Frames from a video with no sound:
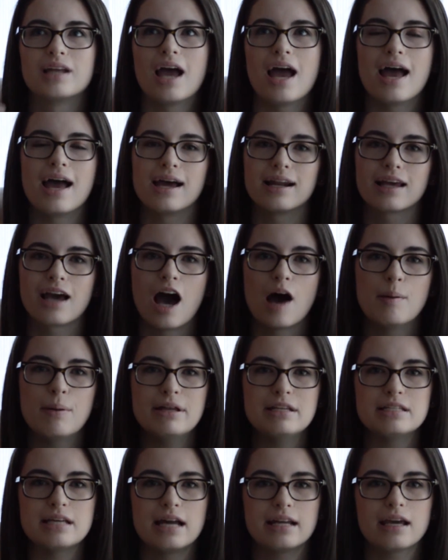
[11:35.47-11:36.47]
and
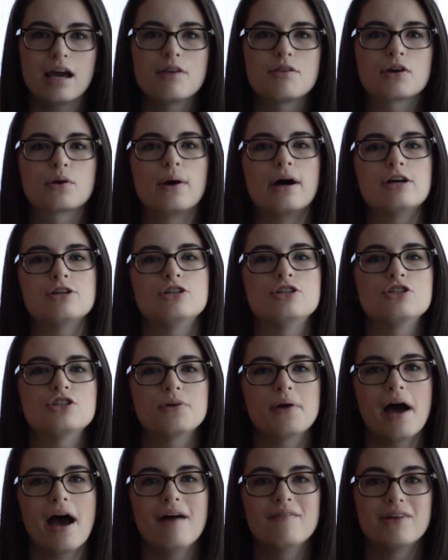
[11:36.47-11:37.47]
comment any other questions
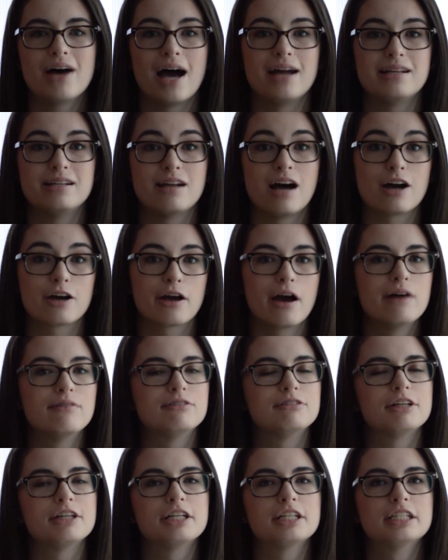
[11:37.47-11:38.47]
you have that I did not
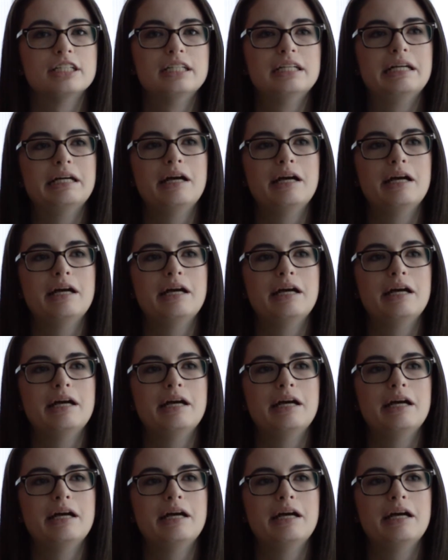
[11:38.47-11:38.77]
cover.